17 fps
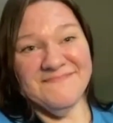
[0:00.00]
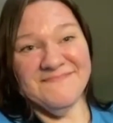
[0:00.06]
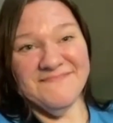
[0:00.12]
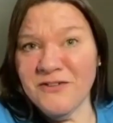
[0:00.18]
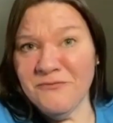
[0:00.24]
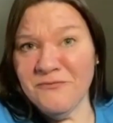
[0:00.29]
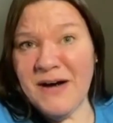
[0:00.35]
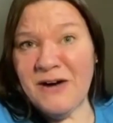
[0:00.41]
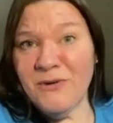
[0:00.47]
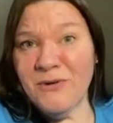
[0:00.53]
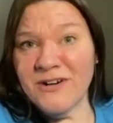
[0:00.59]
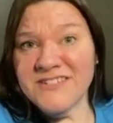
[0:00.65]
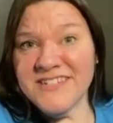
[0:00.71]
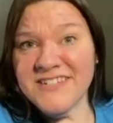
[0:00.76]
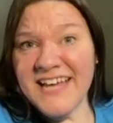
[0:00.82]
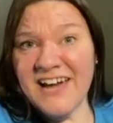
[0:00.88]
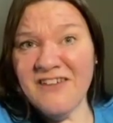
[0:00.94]
one of my
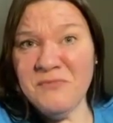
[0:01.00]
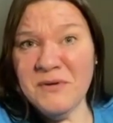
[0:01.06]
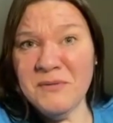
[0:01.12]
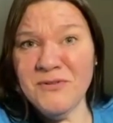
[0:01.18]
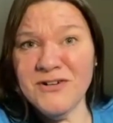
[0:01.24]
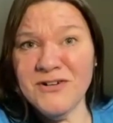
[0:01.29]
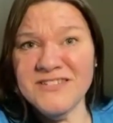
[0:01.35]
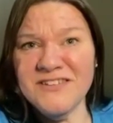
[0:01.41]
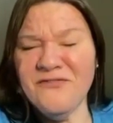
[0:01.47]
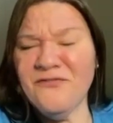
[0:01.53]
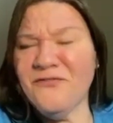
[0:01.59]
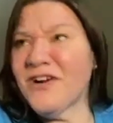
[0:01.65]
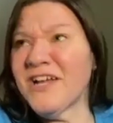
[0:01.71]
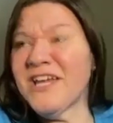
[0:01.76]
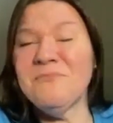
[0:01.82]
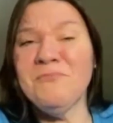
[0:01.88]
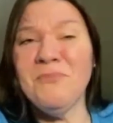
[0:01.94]
worst staff members,
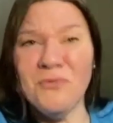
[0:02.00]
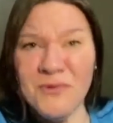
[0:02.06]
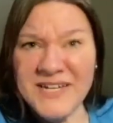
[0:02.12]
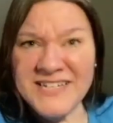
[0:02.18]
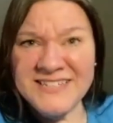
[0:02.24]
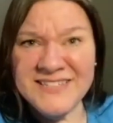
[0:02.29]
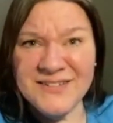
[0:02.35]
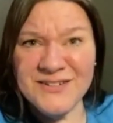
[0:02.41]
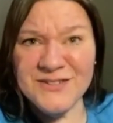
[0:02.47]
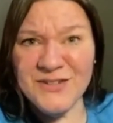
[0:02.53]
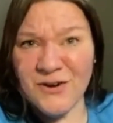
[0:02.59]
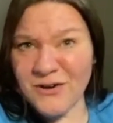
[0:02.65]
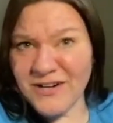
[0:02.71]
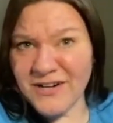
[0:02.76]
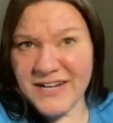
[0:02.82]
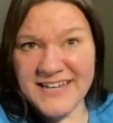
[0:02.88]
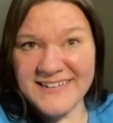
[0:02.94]
freaking Marie
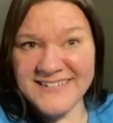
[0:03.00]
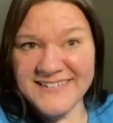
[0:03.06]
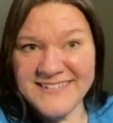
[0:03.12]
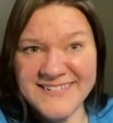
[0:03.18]
Scazzari.